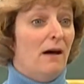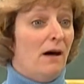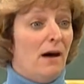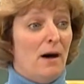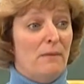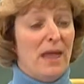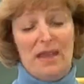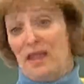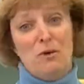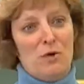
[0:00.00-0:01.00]

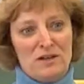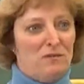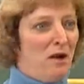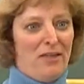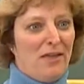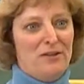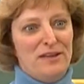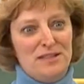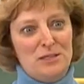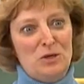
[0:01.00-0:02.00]
And then it works for all the other
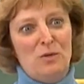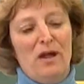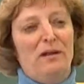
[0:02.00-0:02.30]
kids too.